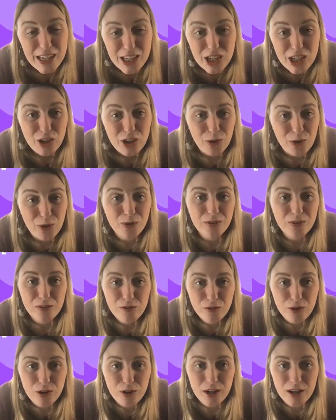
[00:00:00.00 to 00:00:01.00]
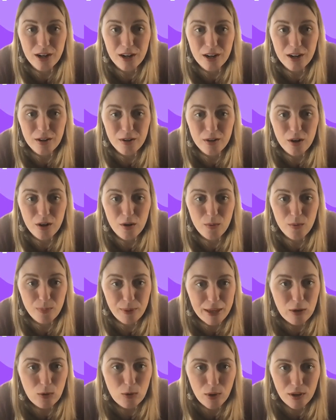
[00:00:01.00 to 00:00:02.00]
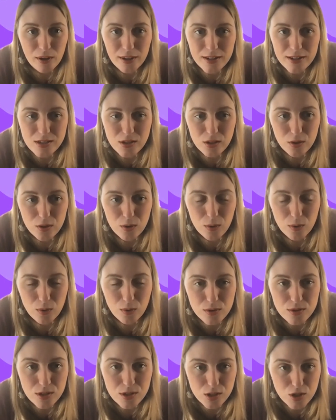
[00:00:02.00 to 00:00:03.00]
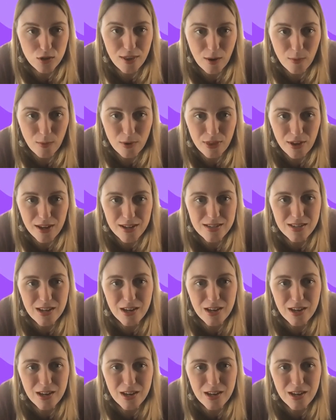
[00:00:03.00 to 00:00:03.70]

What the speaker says: you for being willing to do that with us.